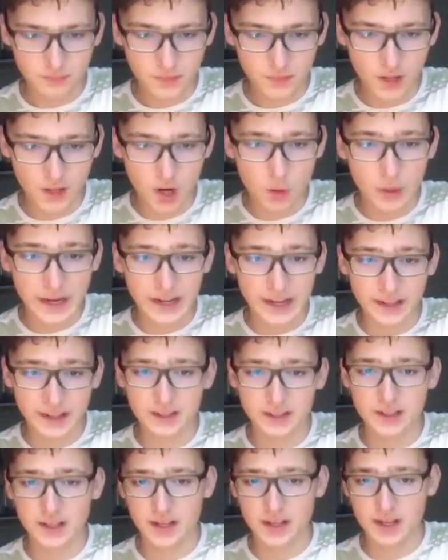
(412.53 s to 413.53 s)
Okay,
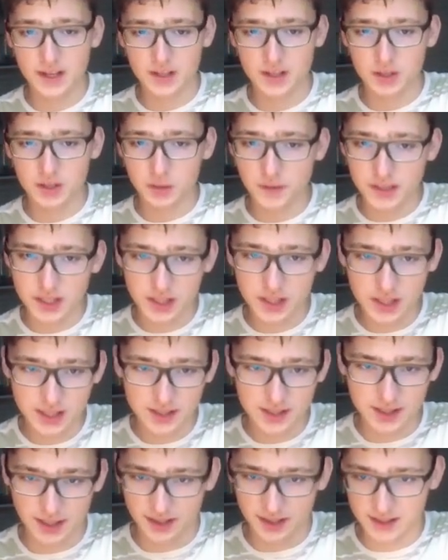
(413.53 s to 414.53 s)
so this is e
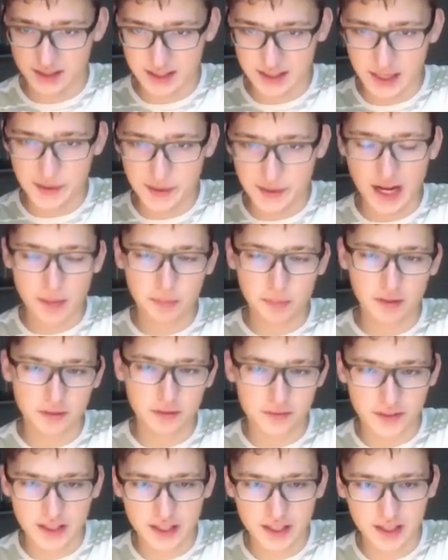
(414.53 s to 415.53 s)
six. Now a couple
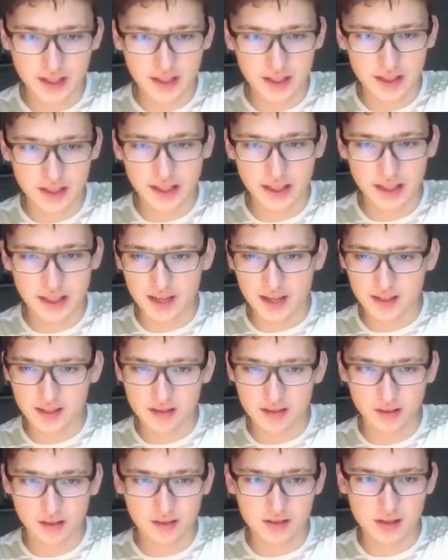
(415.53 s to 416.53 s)
of key key lines
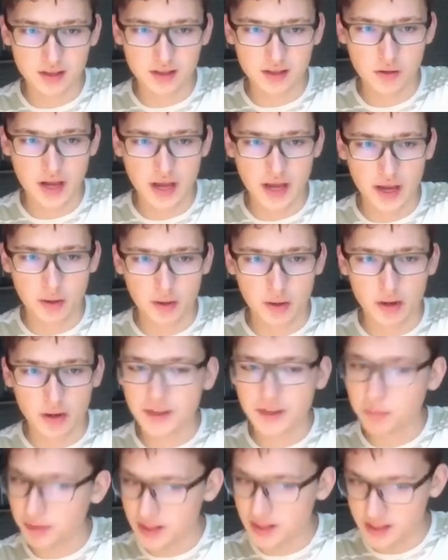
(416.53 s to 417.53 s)
also. What if
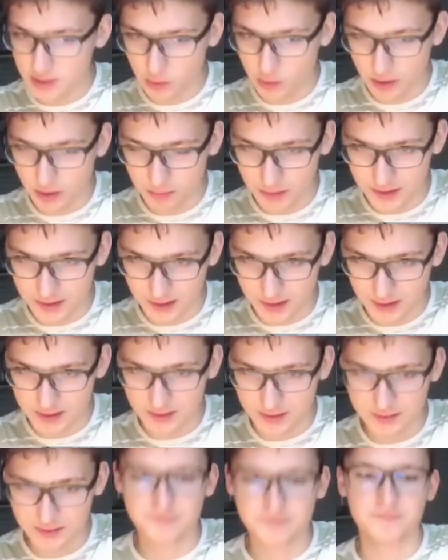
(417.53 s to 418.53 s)
he plays queen b
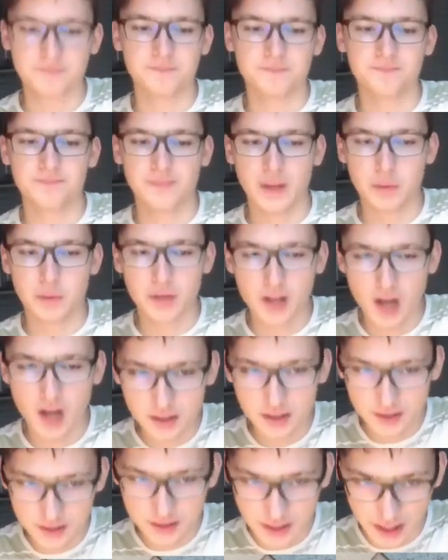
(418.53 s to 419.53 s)
six? And we
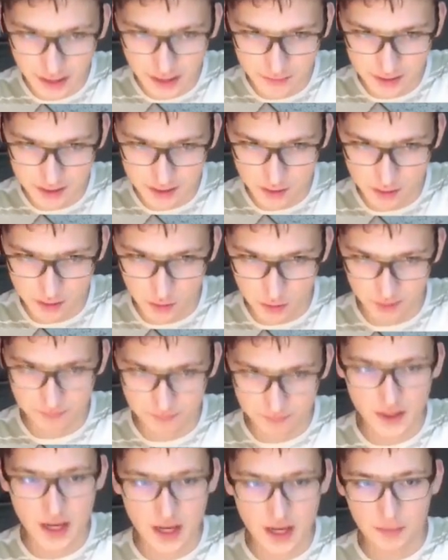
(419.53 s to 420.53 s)
can't take this queen,
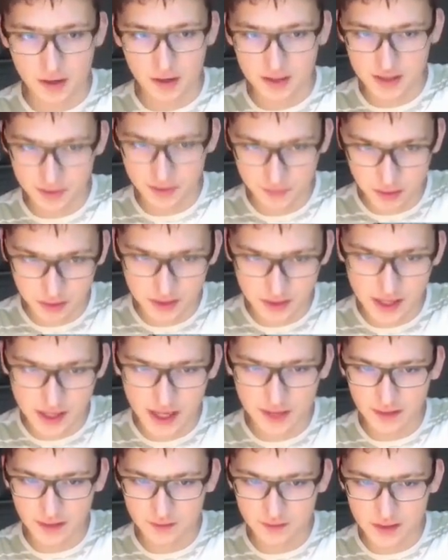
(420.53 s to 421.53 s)
because if you
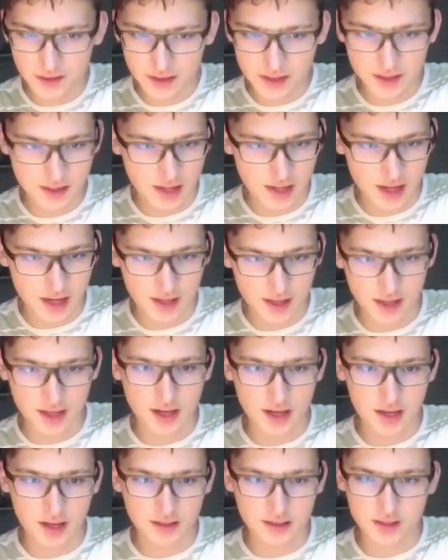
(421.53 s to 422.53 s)
take, this is an,
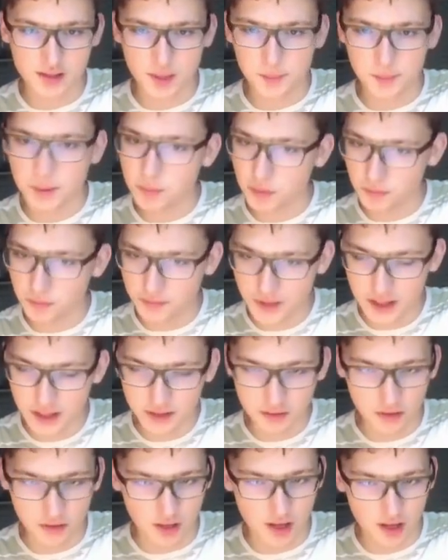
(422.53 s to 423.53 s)
an unstoppable threat.
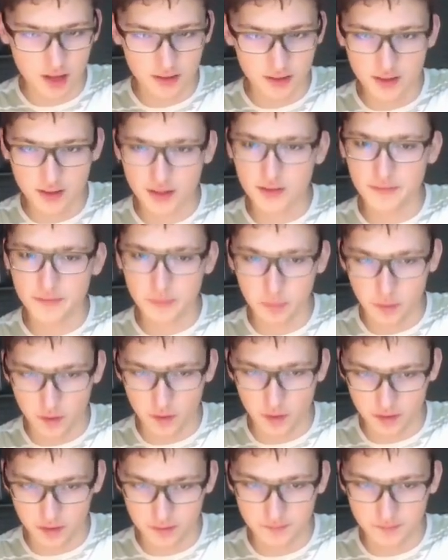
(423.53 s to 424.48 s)
You can't guard the pawn.